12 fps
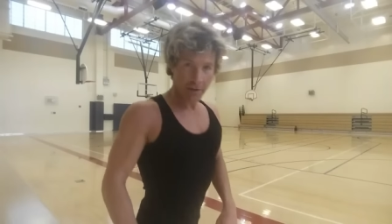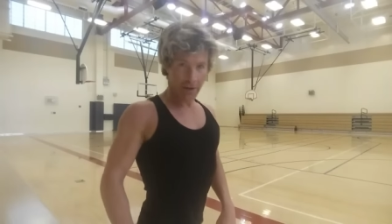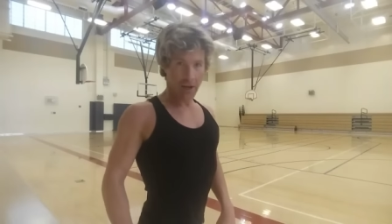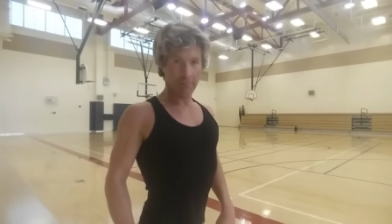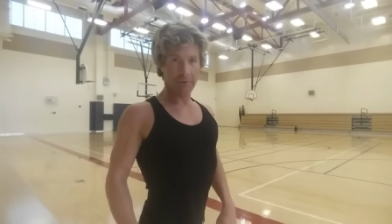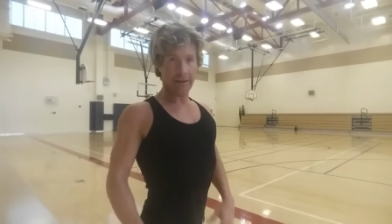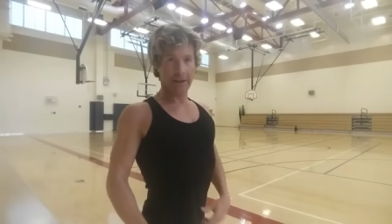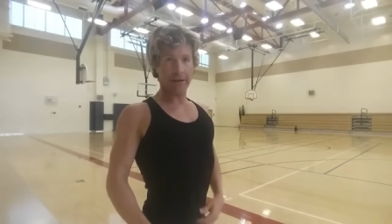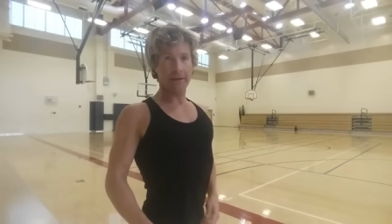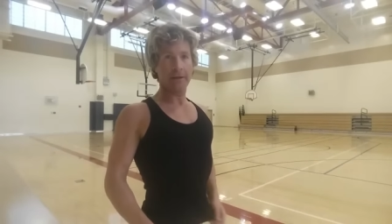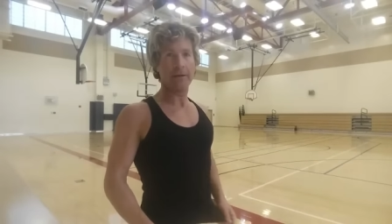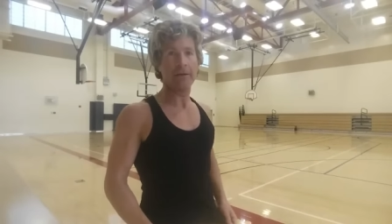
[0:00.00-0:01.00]
not be like
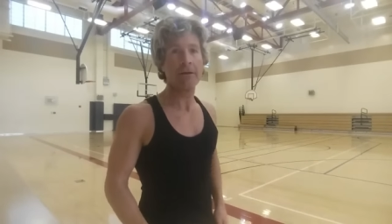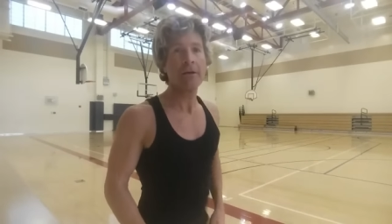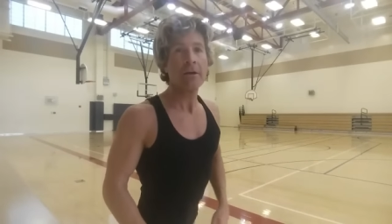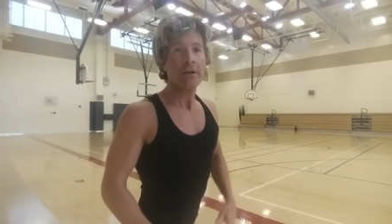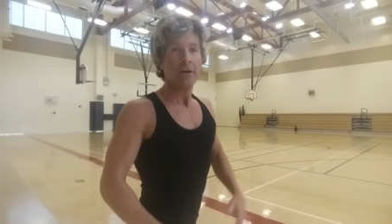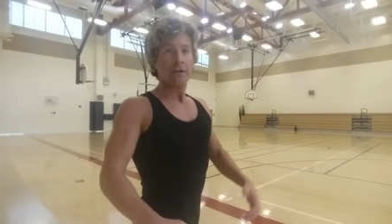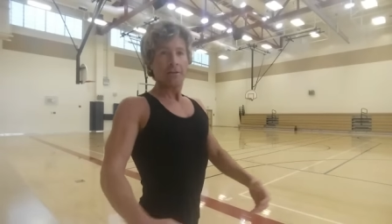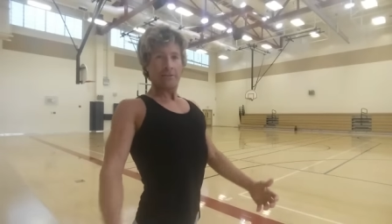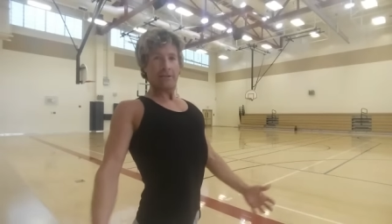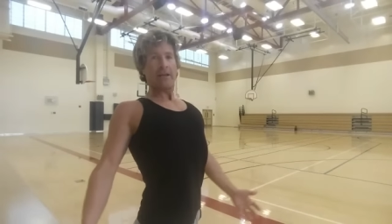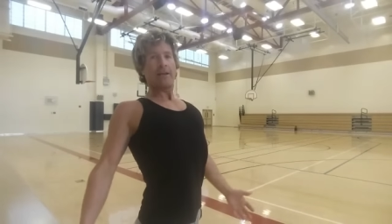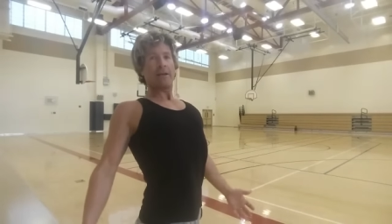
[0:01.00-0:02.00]

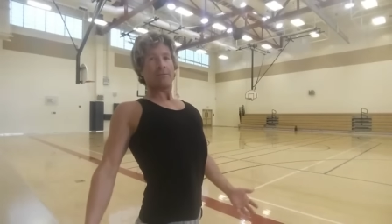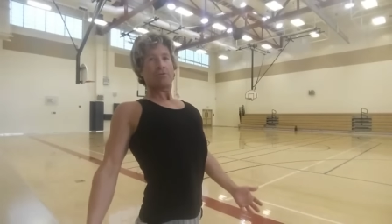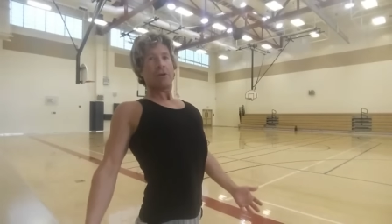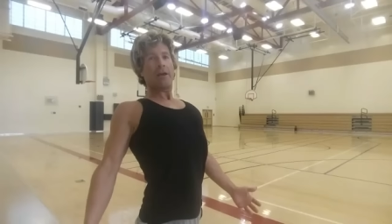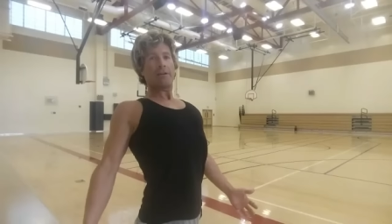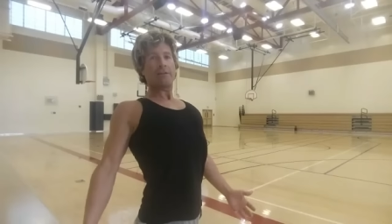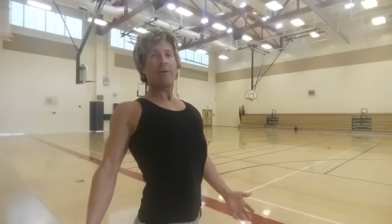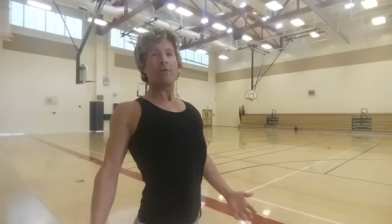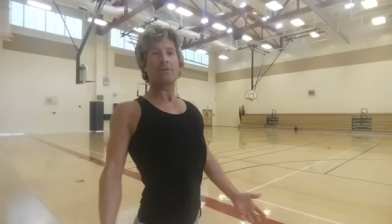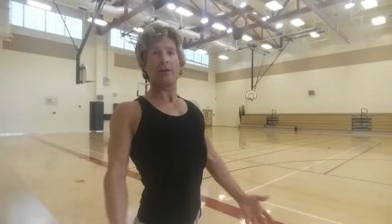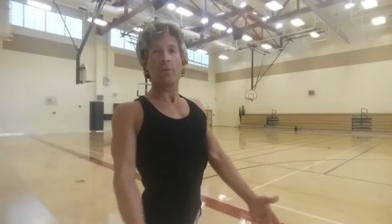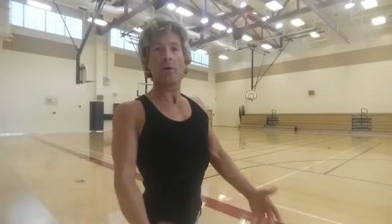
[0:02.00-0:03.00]
standing up straight because I'm
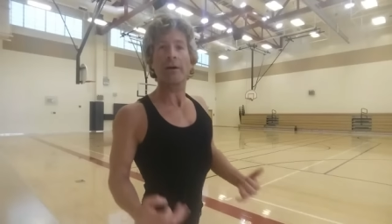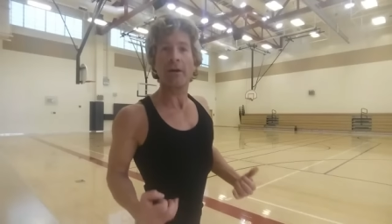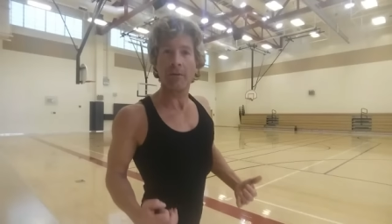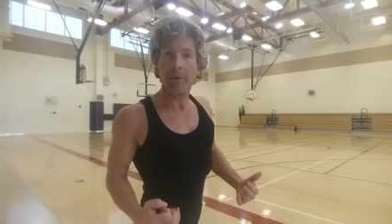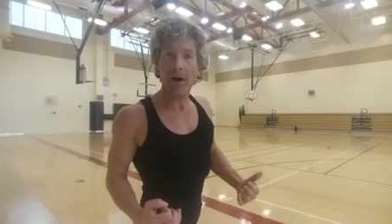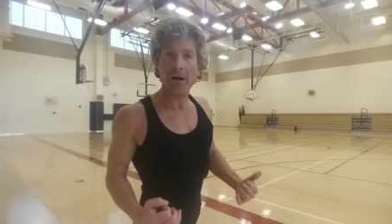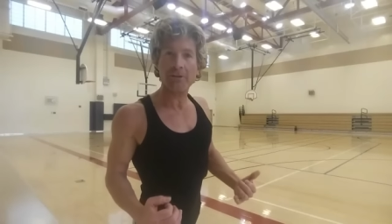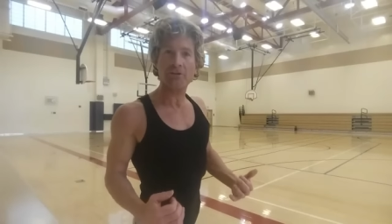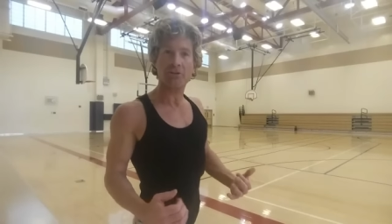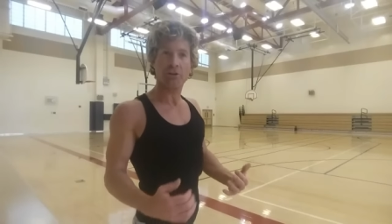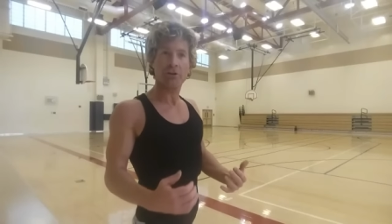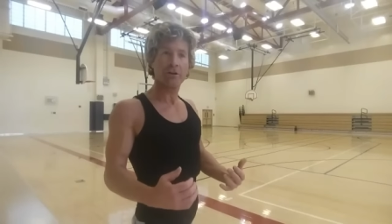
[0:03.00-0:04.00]
always like working on
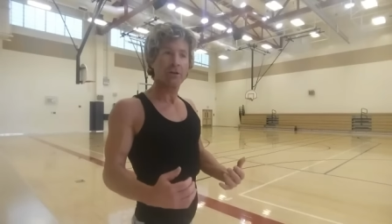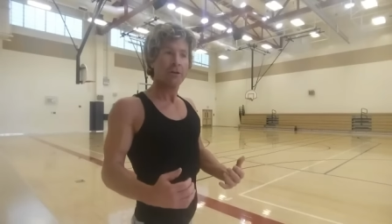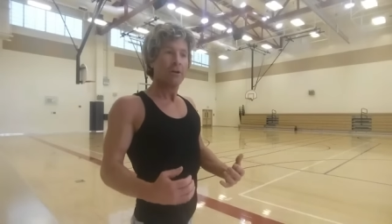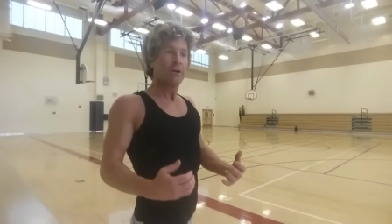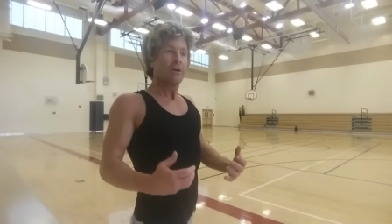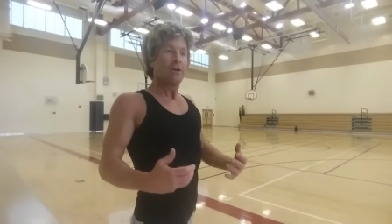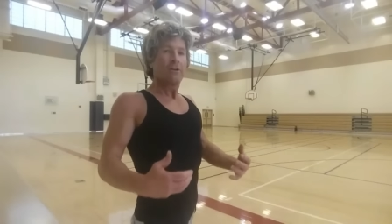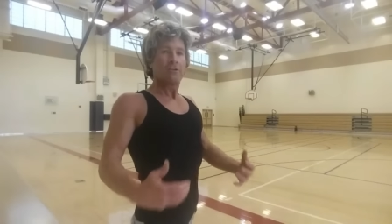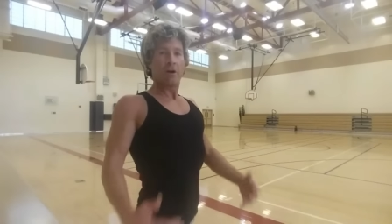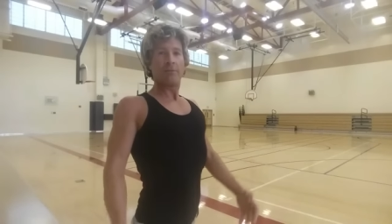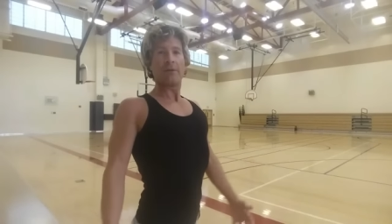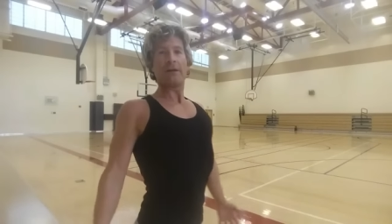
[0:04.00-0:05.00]
posture.
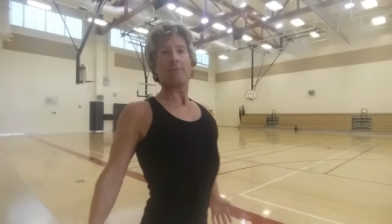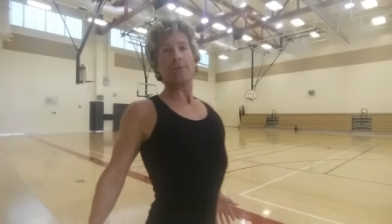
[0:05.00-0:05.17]
So I'm thinking